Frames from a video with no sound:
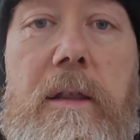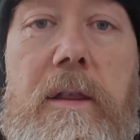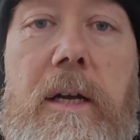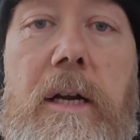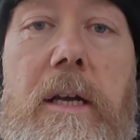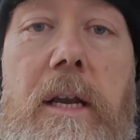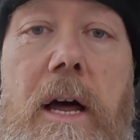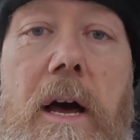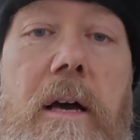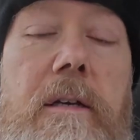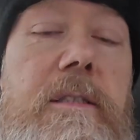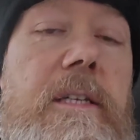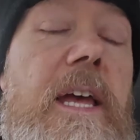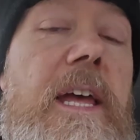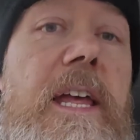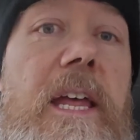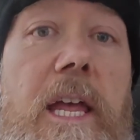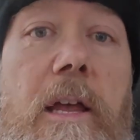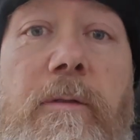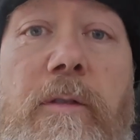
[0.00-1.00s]
glass,
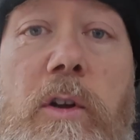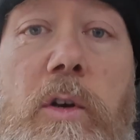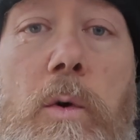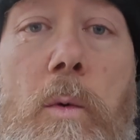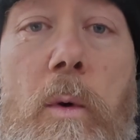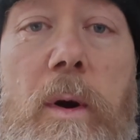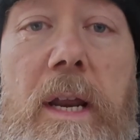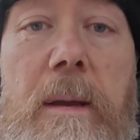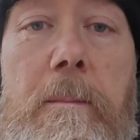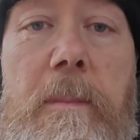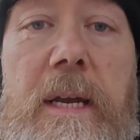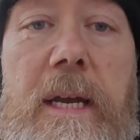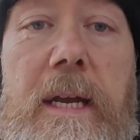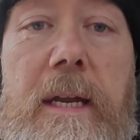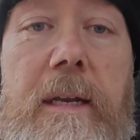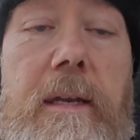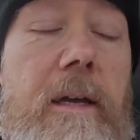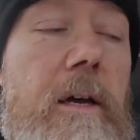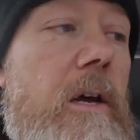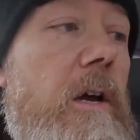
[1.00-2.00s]
if you know what I
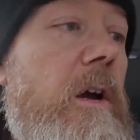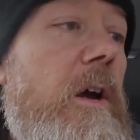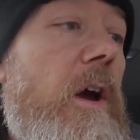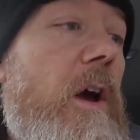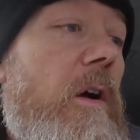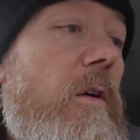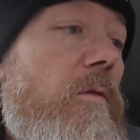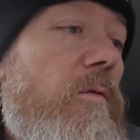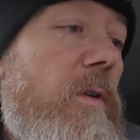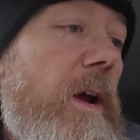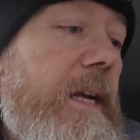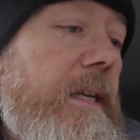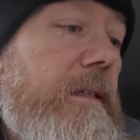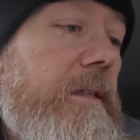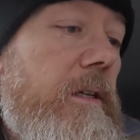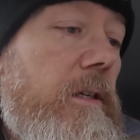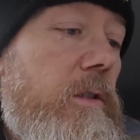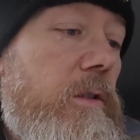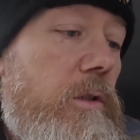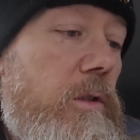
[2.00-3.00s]
mean.
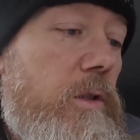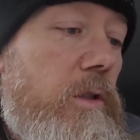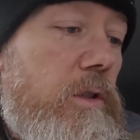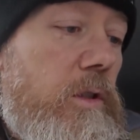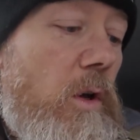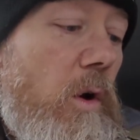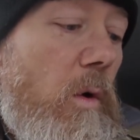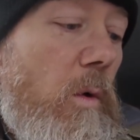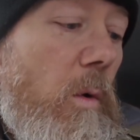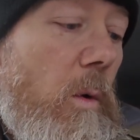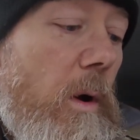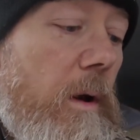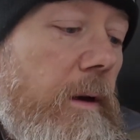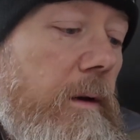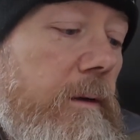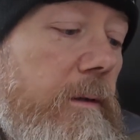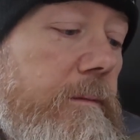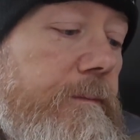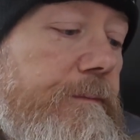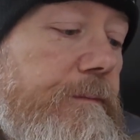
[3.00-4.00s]
Right, so
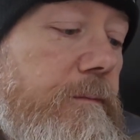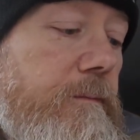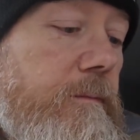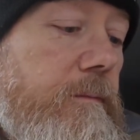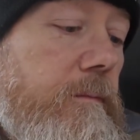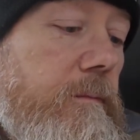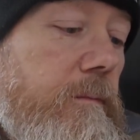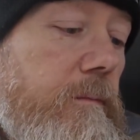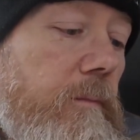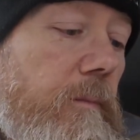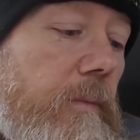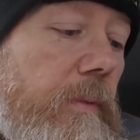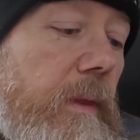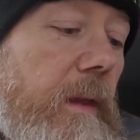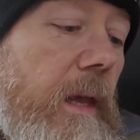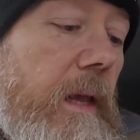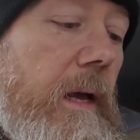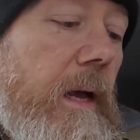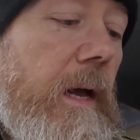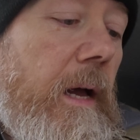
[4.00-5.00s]

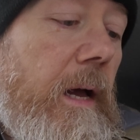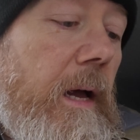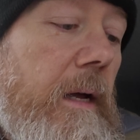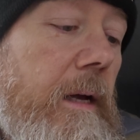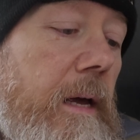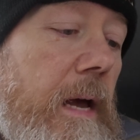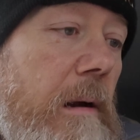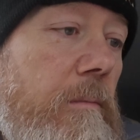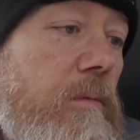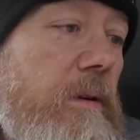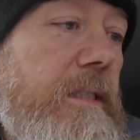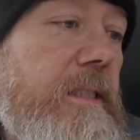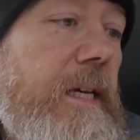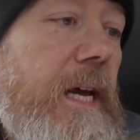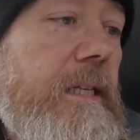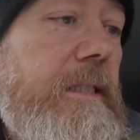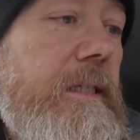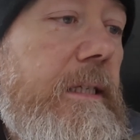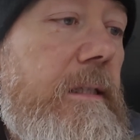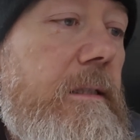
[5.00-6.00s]
camera
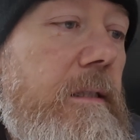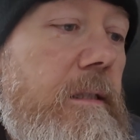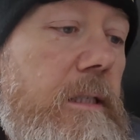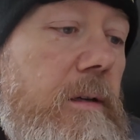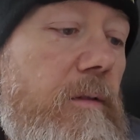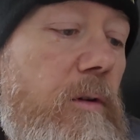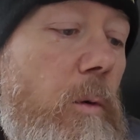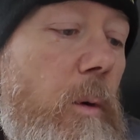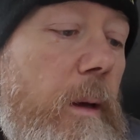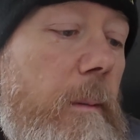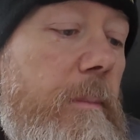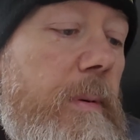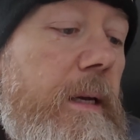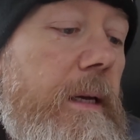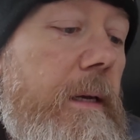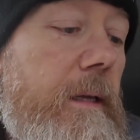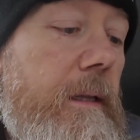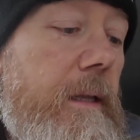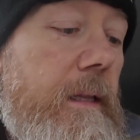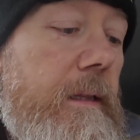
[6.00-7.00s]
settings. Let's have a quick
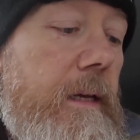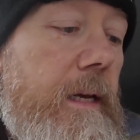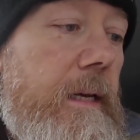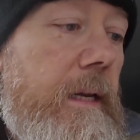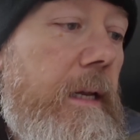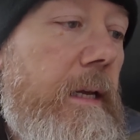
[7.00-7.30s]
peek at that then.